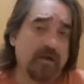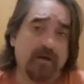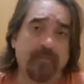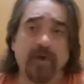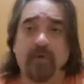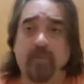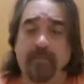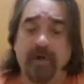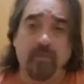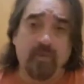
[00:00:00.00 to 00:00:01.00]

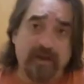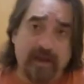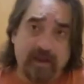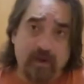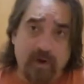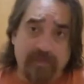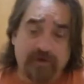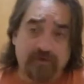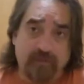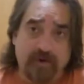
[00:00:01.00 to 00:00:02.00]
But when I go on the
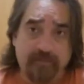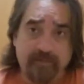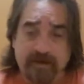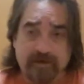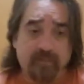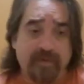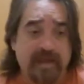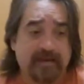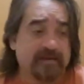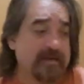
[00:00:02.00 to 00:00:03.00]
trip, I do
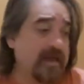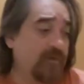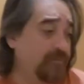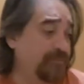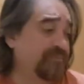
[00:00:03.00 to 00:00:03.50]
pack it down.